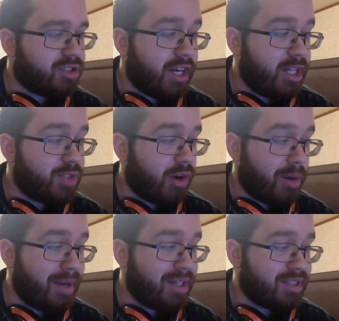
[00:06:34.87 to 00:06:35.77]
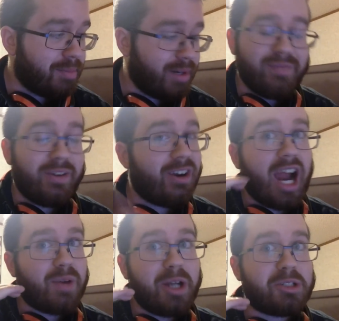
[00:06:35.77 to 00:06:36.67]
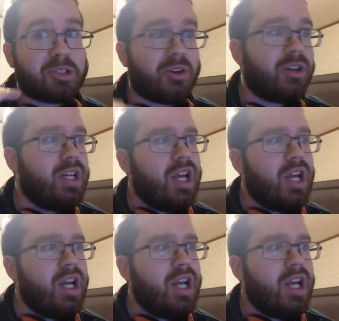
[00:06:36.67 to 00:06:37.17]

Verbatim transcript: yet he's very menacing, but a very high register.